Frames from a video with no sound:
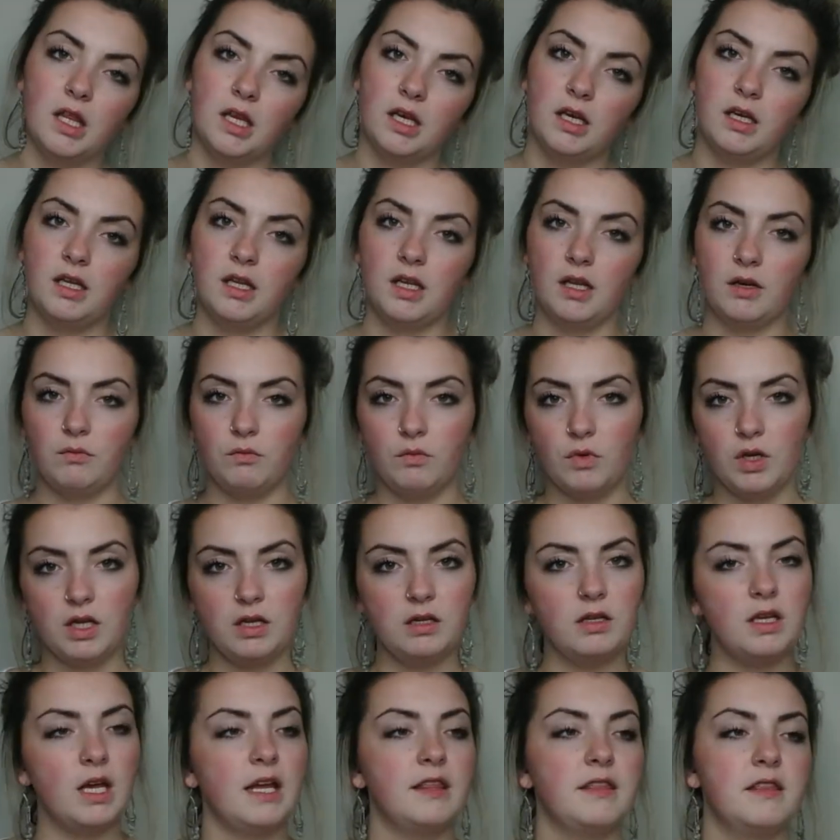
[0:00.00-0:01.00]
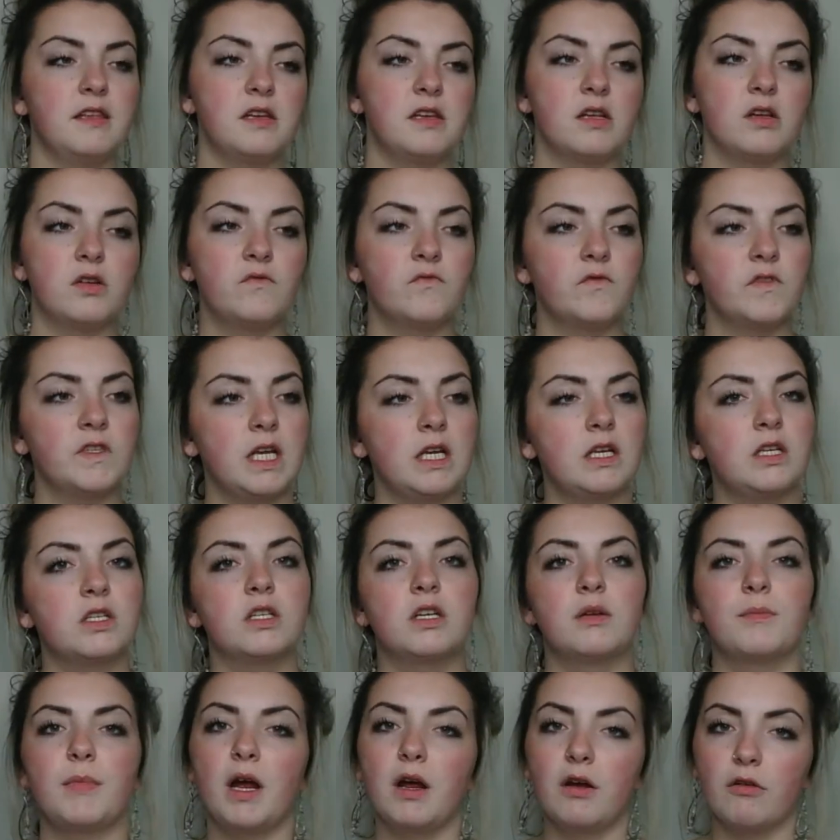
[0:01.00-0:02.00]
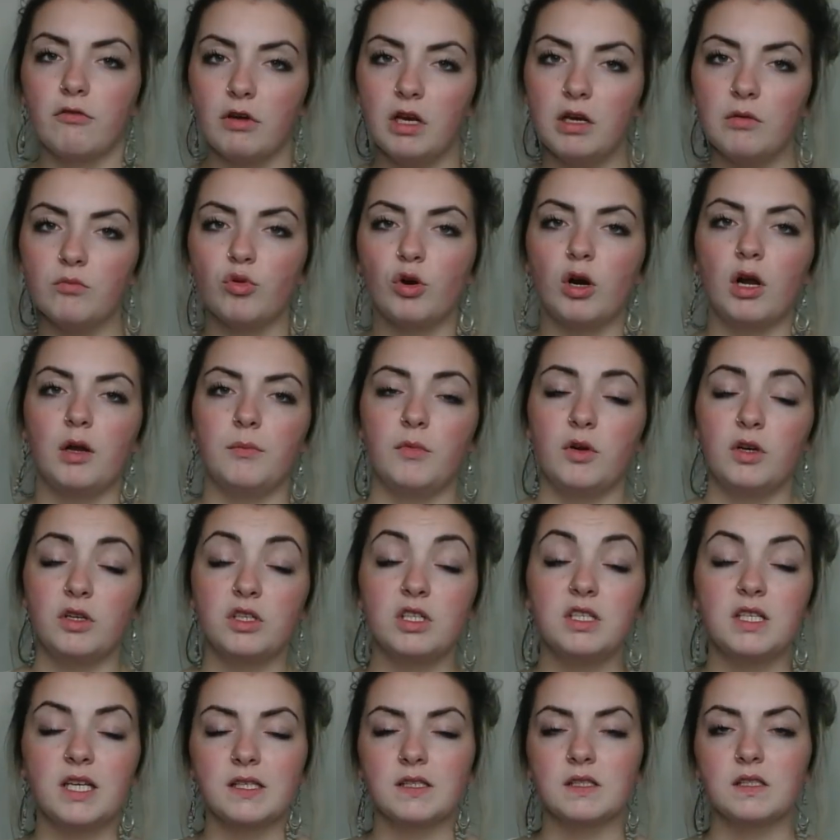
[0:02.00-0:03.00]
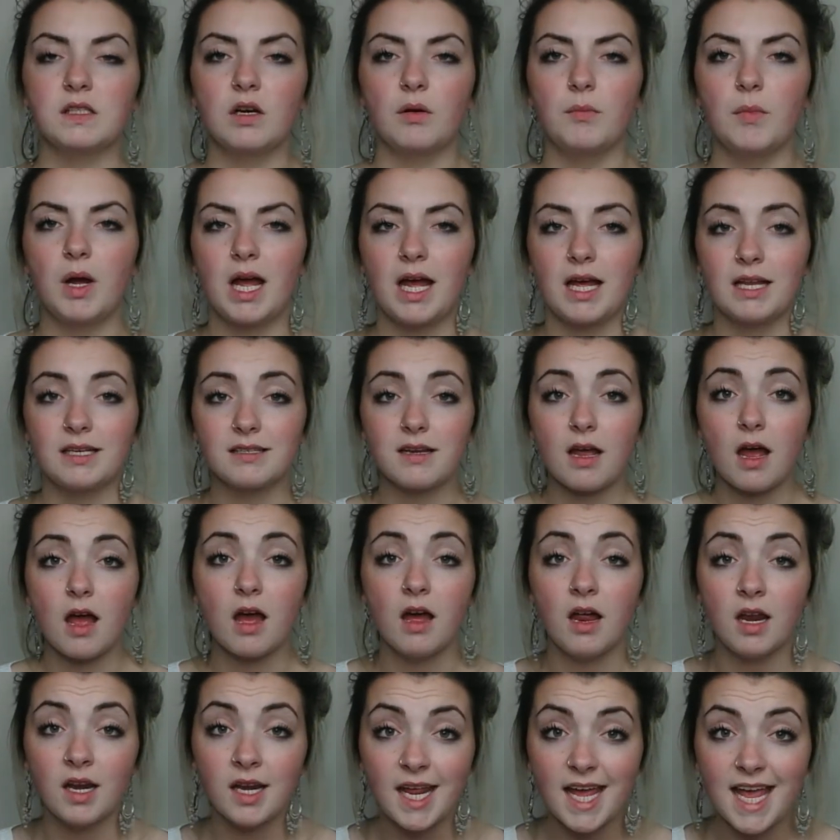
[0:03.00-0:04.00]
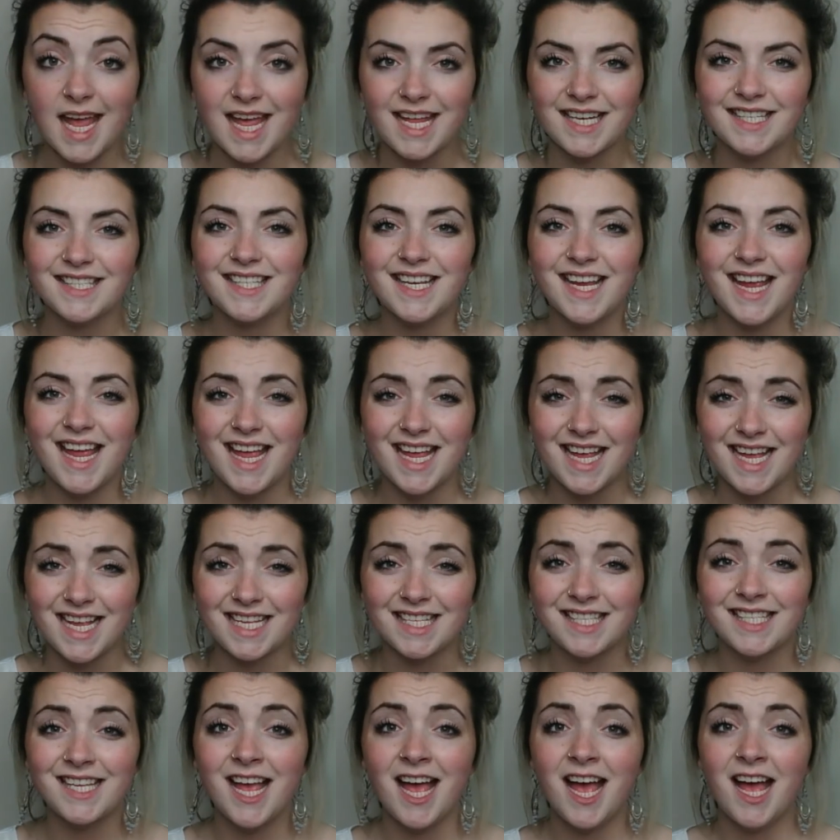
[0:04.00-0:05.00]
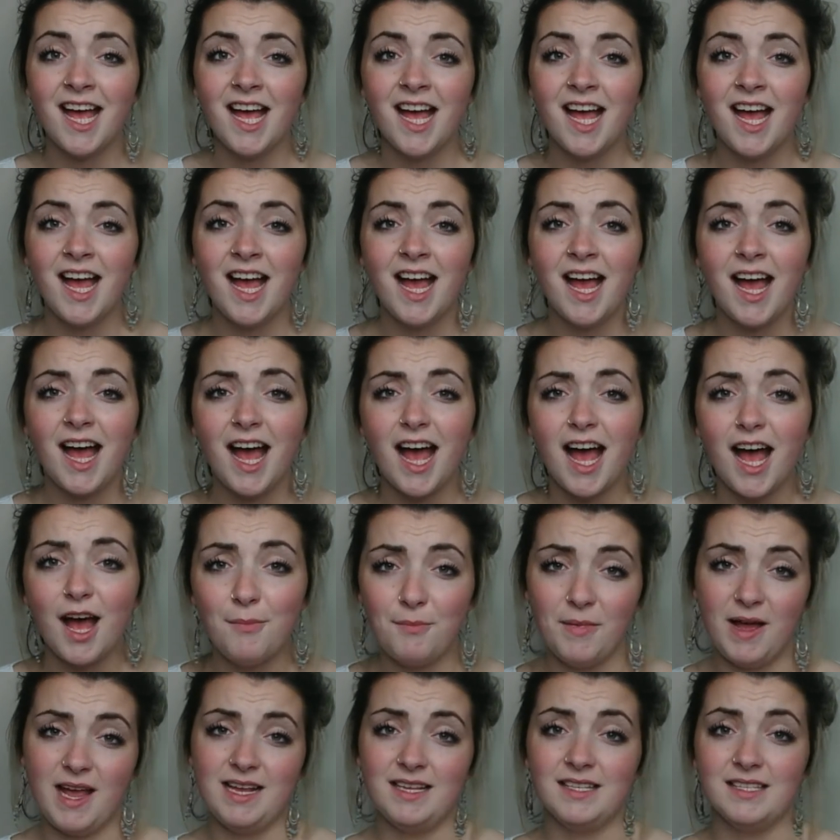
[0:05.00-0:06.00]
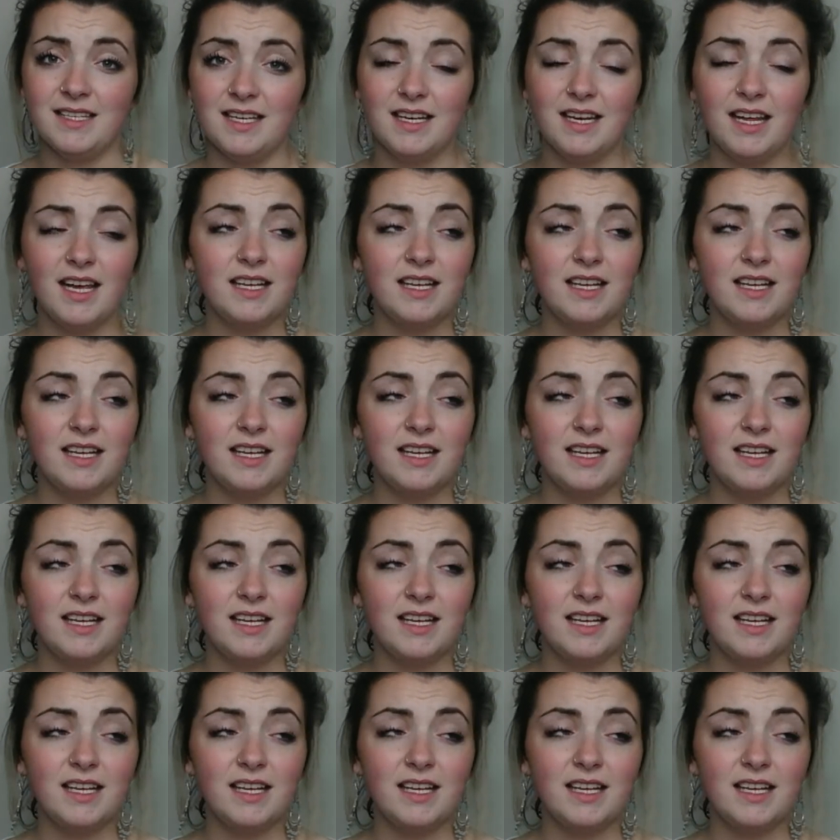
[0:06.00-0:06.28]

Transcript: And then we had the conversation about a green primer, and she tested it on my hand, and it is amazing.